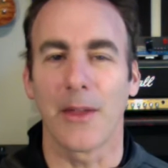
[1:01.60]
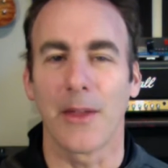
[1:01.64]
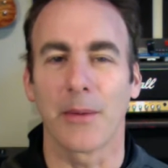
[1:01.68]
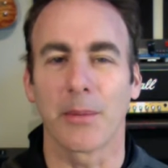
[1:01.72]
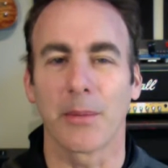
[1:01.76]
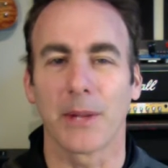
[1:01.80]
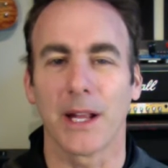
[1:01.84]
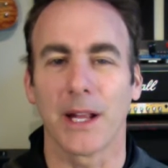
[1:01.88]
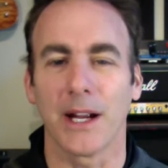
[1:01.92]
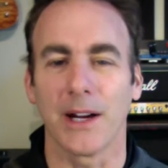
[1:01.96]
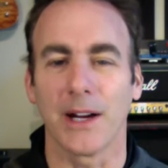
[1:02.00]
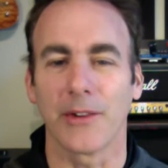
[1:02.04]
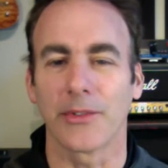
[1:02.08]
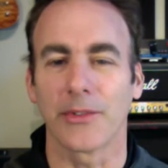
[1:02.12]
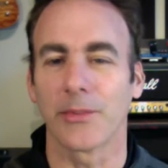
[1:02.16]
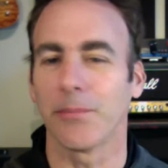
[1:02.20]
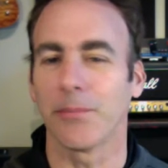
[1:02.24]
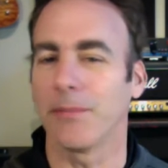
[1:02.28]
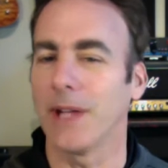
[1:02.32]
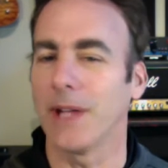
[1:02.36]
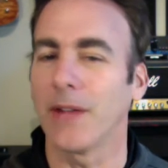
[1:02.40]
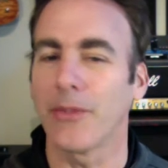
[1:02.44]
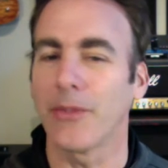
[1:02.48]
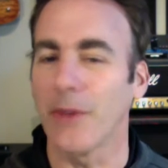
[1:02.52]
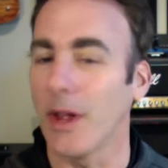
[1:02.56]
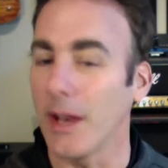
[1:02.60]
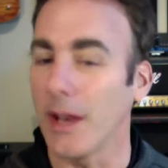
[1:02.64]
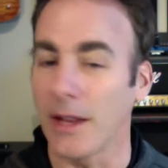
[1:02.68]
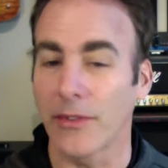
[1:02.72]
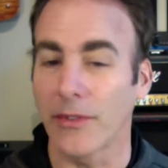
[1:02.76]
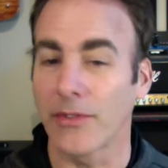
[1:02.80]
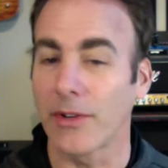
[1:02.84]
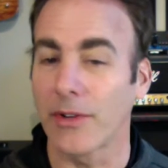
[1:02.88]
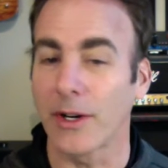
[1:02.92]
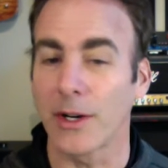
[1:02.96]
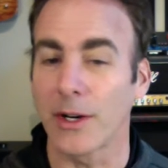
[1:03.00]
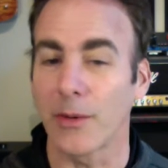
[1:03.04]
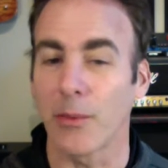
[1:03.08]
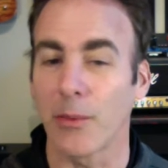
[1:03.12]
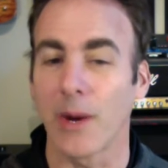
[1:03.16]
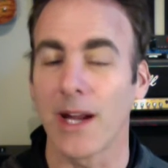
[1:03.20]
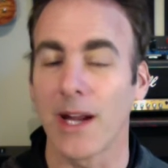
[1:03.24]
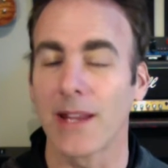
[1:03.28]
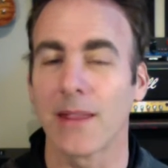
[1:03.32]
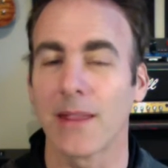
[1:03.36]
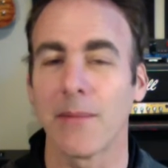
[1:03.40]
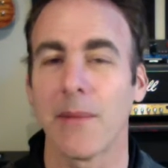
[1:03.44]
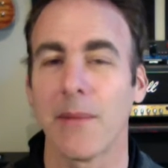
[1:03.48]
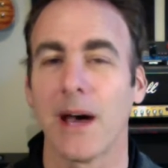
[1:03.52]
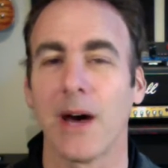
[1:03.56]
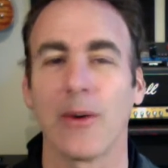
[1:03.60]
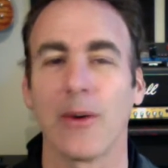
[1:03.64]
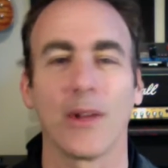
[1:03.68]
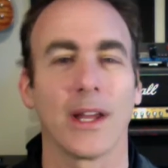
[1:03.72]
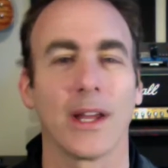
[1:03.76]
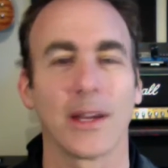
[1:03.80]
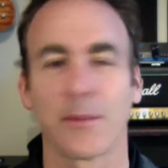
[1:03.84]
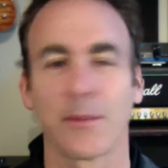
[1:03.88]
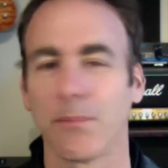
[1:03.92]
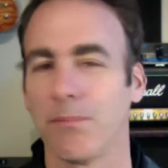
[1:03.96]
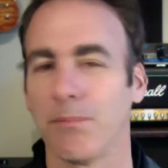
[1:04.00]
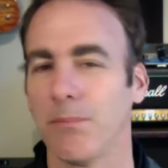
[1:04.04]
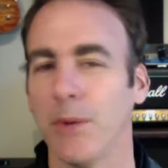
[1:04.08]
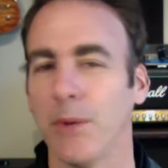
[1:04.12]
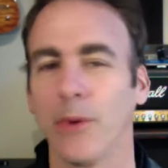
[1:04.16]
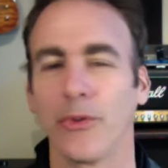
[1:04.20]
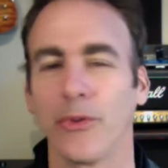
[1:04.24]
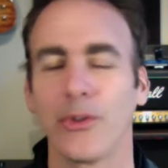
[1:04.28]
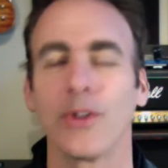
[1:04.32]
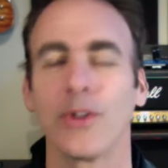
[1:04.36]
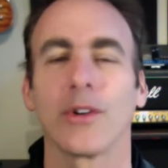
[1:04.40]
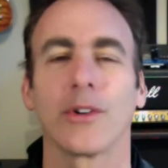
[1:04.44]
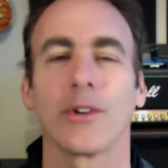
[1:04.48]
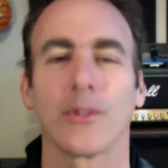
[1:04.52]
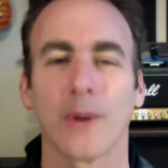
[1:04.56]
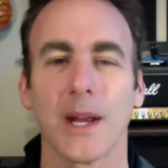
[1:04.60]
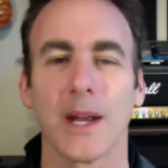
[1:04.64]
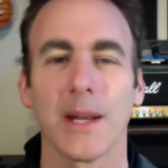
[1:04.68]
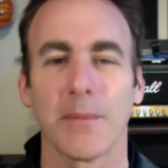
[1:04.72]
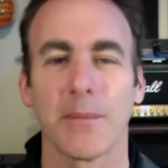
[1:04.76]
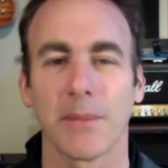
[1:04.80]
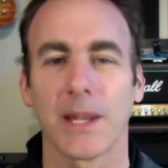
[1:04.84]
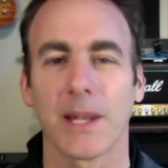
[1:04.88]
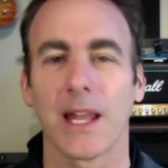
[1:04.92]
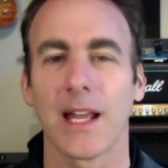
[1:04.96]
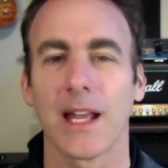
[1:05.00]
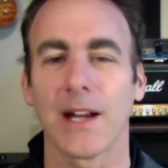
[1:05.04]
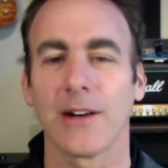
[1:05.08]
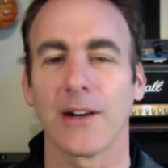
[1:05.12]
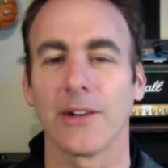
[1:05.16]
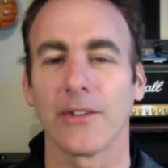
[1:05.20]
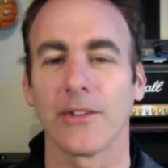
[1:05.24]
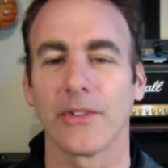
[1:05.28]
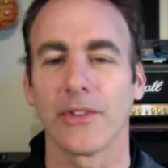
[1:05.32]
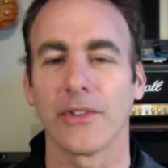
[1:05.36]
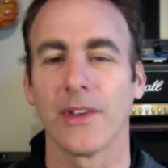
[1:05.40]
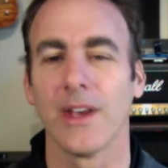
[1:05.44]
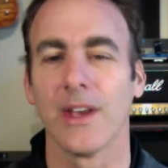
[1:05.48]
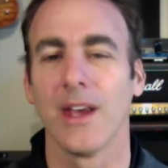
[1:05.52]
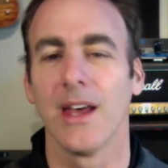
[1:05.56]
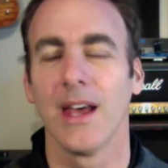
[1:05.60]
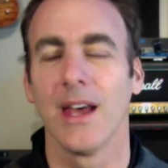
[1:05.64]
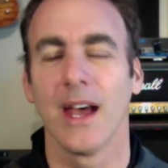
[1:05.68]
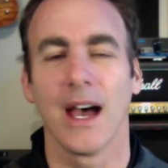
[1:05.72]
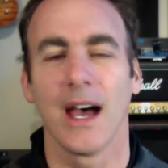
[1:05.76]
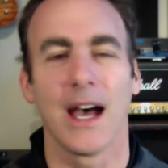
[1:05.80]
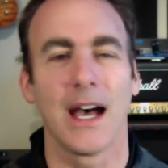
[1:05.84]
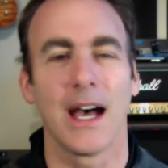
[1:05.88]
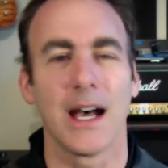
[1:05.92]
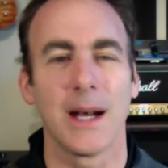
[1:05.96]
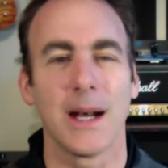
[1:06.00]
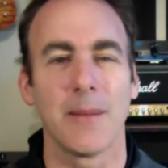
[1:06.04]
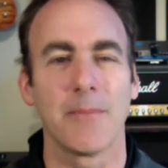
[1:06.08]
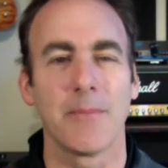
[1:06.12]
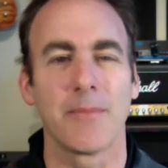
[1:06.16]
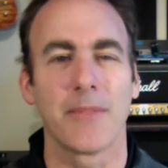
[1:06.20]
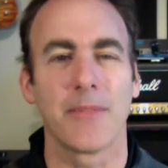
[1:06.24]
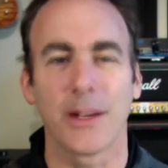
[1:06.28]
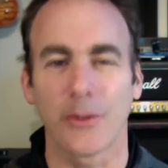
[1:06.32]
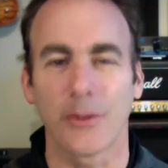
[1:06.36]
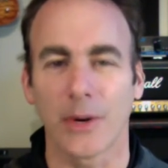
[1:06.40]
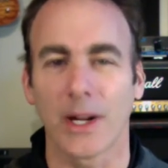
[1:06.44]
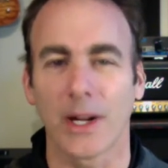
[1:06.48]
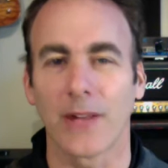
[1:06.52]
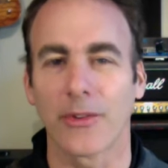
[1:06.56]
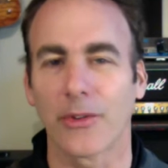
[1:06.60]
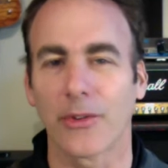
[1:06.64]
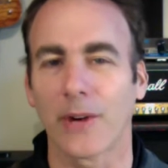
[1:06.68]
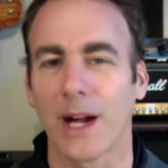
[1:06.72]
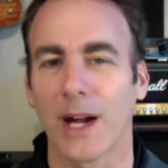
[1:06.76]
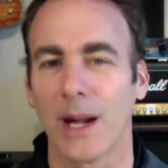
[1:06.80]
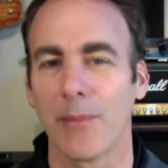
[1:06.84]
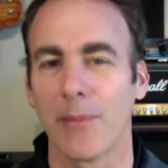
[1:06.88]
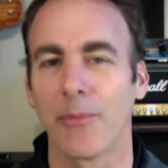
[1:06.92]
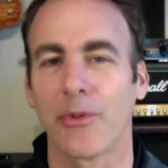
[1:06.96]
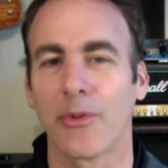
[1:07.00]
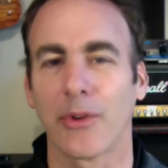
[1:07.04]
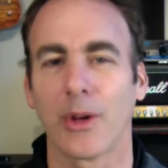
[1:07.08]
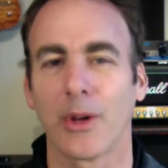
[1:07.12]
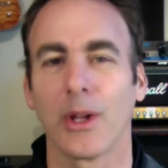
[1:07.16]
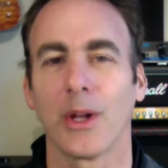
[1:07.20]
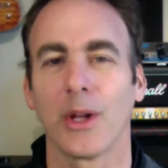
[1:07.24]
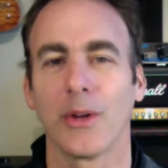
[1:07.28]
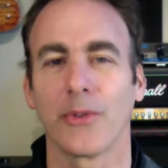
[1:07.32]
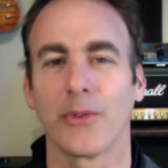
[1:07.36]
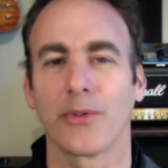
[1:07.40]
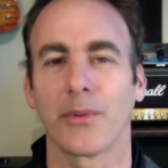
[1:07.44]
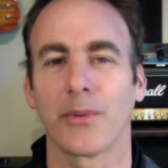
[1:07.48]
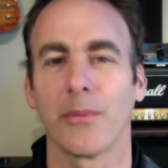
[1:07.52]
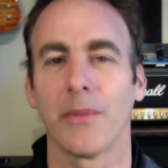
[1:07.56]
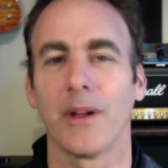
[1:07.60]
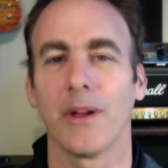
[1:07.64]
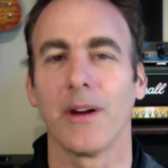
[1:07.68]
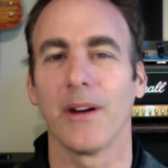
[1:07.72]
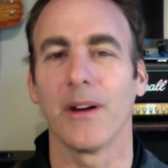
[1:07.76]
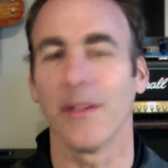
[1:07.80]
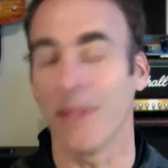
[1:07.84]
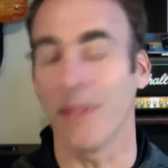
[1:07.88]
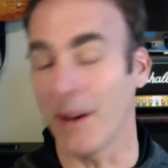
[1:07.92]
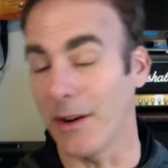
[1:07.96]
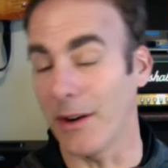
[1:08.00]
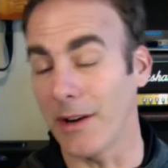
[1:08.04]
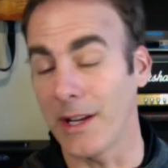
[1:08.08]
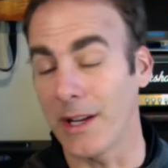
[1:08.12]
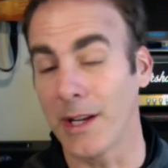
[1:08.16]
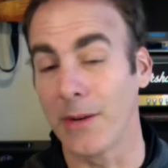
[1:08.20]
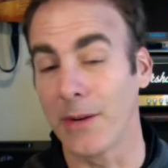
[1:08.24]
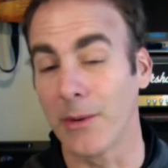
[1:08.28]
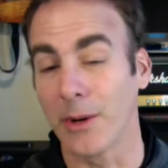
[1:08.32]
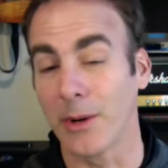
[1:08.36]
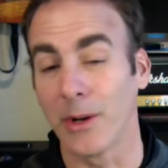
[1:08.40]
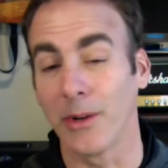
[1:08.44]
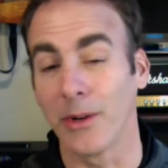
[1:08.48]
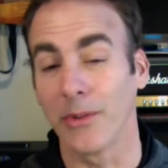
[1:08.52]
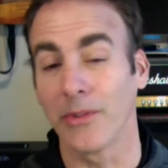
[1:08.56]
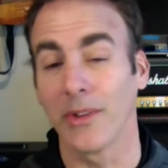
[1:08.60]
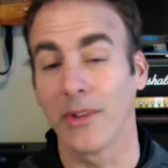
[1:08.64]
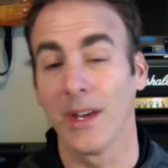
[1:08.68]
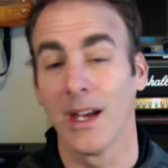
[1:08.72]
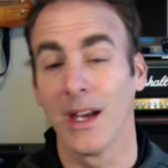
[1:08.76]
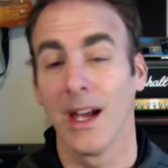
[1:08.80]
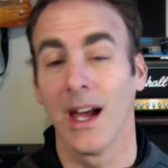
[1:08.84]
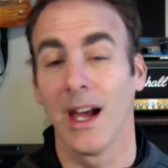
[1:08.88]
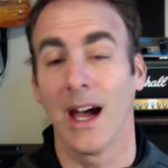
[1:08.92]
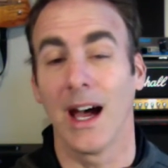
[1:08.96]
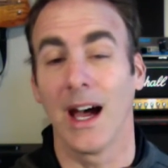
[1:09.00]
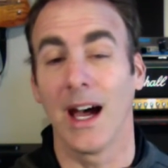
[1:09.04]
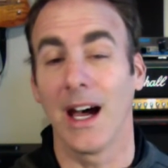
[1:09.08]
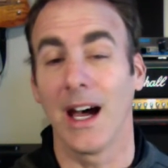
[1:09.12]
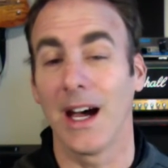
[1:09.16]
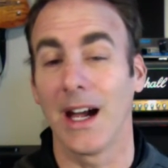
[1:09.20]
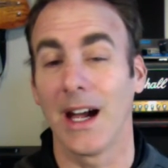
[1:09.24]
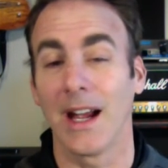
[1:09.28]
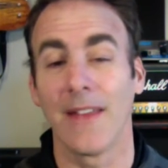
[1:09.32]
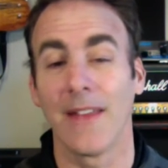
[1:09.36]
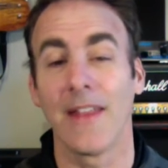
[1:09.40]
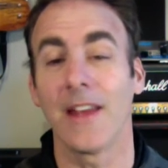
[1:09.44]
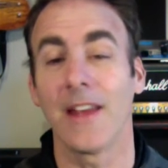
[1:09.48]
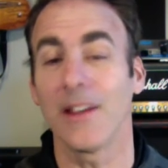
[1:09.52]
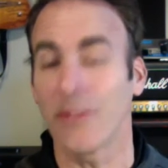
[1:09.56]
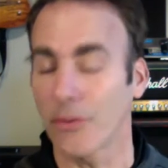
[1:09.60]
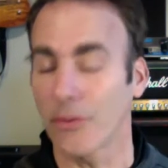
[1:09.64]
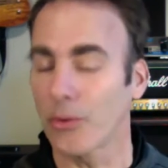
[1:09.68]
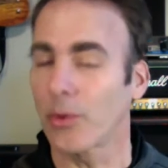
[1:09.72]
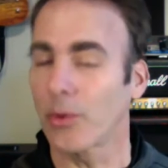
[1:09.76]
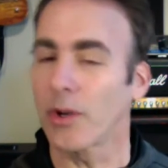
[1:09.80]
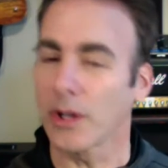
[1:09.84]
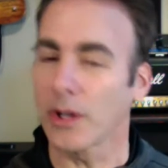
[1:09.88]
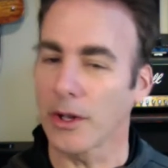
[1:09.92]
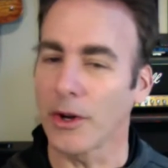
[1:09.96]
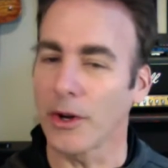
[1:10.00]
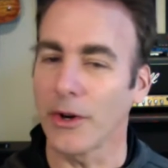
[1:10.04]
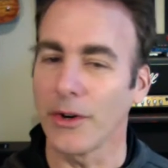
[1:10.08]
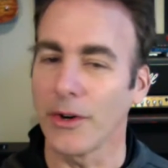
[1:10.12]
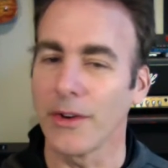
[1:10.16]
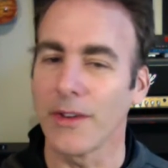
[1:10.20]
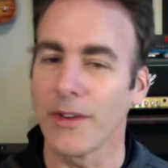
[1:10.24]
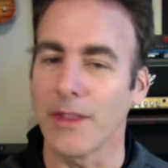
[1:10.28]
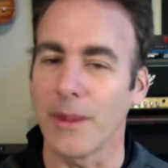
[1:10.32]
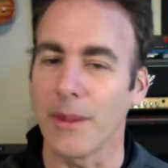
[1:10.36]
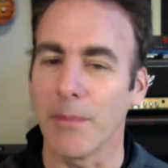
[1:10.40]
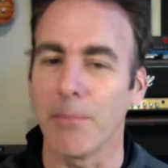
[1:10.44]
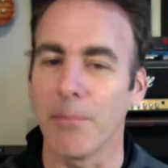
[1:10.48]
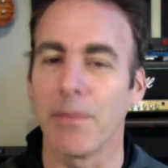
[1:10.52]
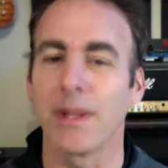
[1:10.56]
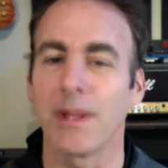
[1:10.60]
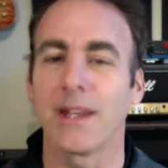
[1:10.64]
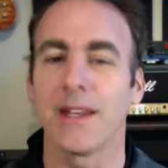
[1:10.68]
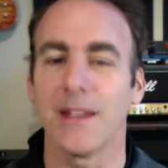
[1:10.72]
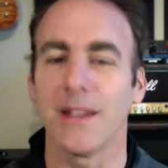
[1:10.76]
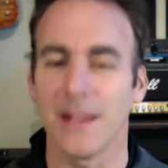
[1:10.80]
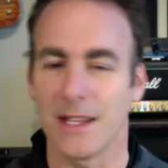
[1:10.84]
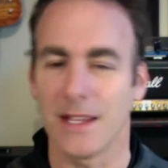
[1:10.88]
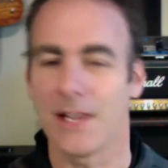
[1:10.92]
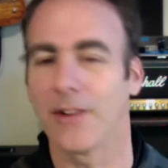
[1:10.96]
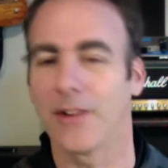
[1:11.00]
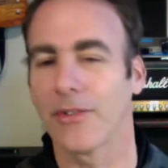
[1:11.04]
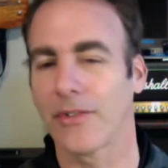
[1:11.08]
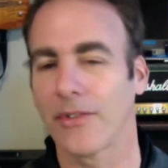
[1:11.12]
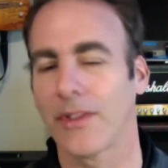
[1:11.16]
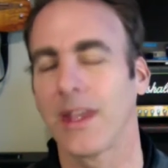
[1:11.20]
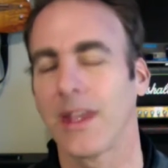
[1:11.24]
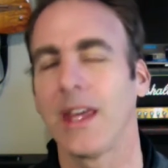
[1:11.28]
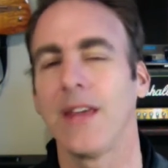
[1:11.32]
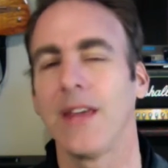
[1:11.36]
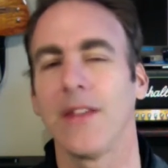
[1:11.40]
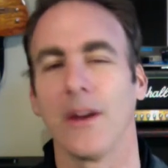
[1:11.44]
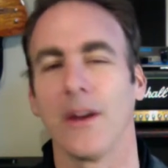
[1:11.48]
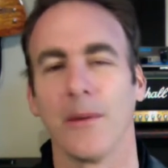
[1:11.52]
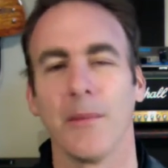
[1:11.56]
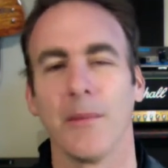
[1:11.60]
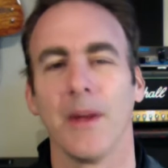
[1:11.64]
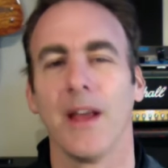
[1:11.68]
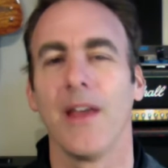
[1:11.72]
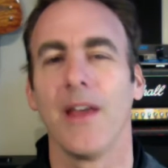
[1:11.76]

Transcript: players. Now, it's not necessary to write them out. Like most of your great players, they transcribed solos from their heroes, and they just sort of learned them. But here's the key, though.